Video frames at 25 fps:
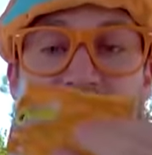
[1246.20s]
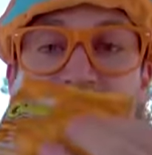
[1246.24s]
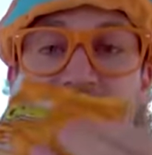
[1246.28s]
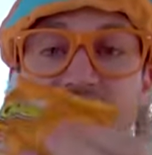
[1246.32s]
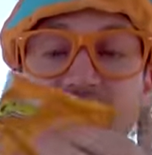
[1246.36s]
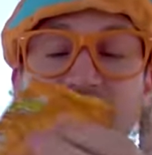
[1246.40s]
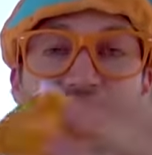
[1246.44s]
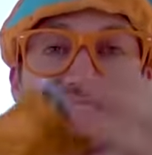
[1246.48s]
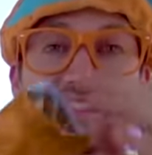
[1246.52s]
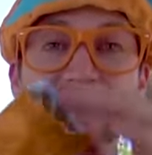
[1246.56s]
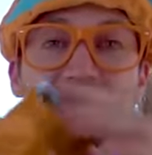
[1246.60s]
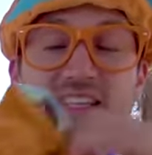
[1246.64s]

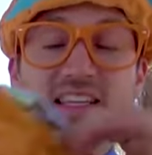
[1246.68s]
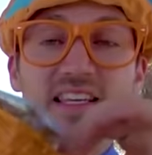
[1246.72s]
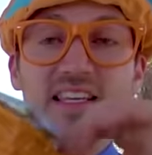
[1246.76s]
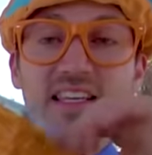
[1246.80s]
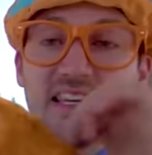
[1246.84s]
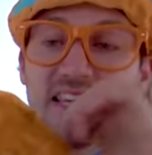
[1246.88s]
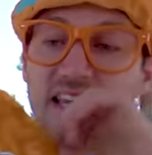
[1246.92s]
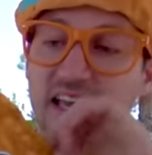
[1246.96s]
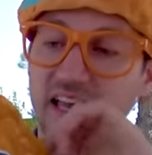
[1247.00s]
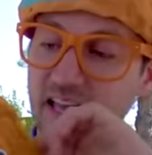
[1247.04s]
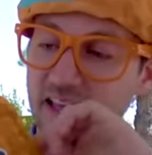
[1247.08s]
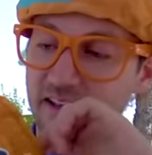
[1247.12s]
and
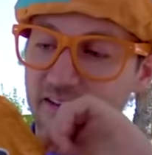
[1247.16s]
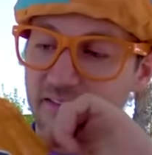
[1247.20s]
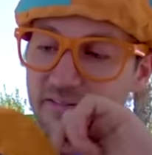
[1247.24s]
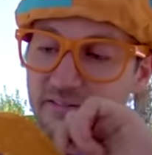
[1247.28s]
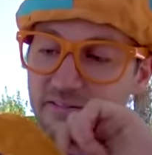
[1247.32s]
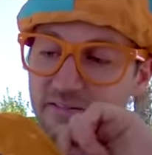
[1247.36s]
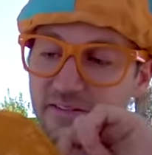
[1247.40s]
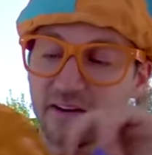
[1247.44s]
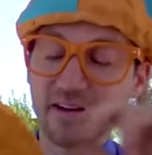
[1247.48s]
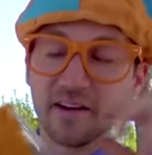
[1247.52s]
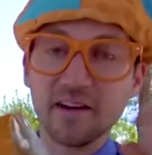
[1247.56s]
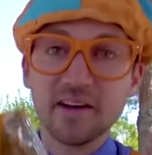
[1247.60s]
see if
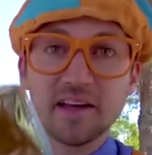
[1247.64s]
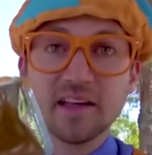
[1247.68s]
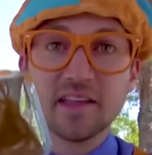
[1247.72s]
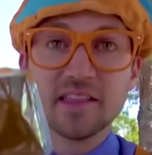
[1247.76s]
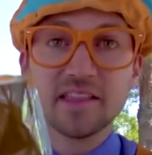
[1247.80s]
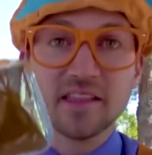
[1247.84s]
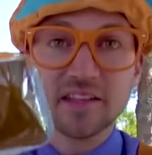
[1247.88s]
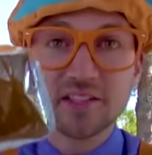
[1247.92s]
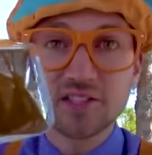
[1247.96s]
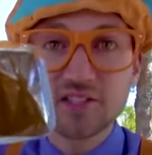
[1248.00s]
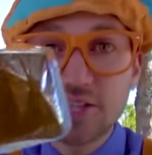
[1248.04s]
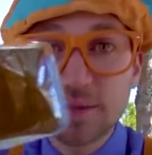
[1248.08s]

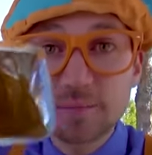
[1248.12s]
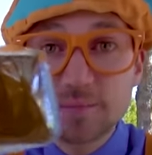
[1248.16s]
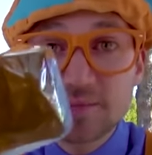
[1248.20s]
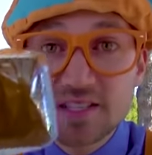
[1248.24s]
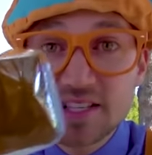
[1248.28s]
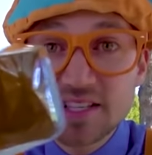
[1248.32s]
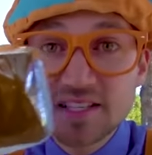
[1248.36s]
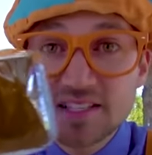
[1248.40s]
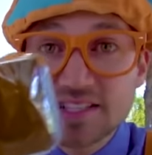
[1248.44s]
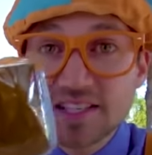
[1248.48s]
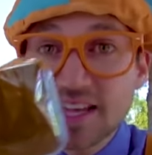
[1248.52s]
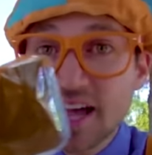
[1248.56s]
the chips
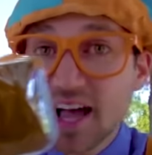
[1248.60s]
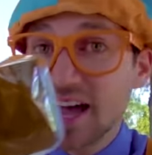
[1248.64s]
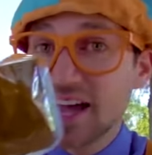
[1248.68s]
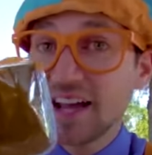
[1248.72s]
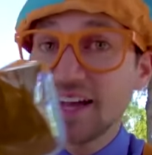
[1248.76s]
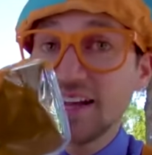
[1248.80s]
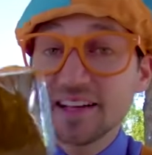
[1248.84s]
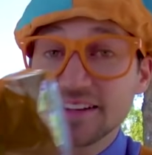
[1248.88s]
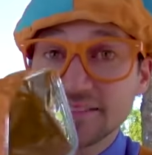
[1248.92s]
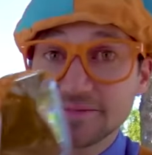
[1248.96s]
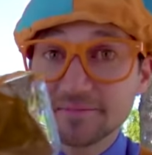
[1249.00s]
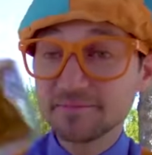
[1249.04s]

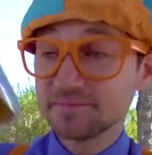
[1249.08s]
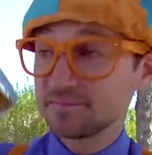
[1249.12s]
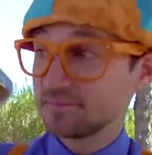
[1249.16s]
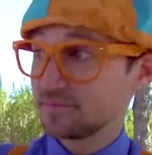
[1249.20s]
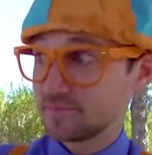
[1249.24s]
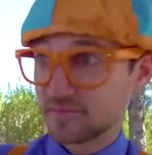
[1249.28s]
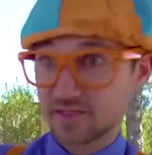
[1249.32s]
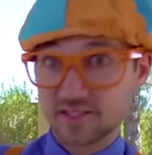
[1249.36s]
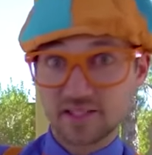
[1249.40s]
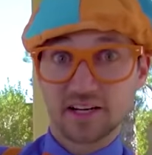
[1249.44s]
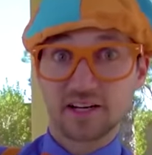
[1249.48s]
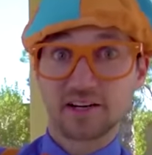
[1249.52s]
inside
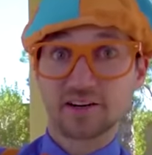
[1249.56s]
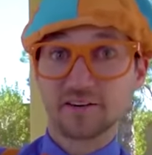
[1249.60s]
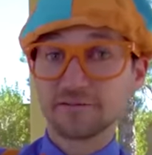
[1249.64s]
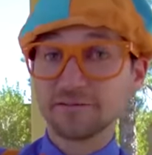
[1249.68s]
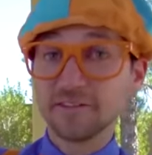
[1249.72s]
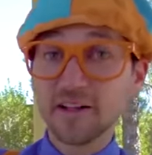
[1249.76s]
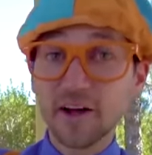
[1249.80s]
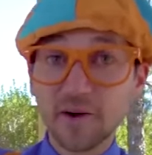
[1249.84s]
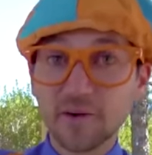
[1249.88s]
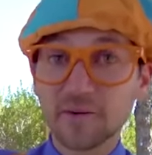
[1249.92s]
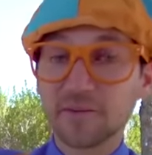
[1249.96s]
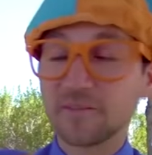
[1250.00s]
sink or
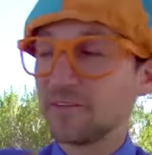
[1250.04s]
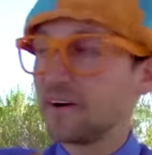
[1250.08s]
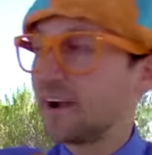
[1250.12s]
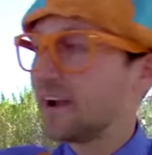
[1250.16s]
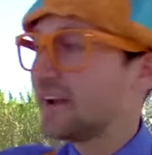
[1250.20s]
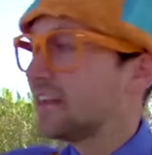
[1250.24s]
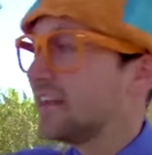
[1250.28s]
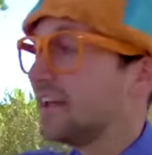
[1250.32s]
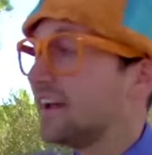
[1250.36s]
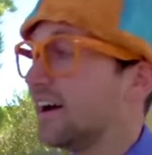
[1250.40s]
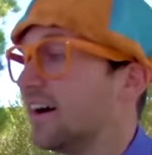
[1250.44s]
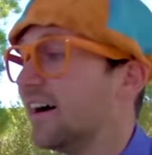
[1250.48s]
float?
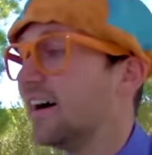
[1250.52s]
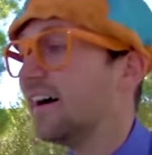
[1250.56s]
Ready?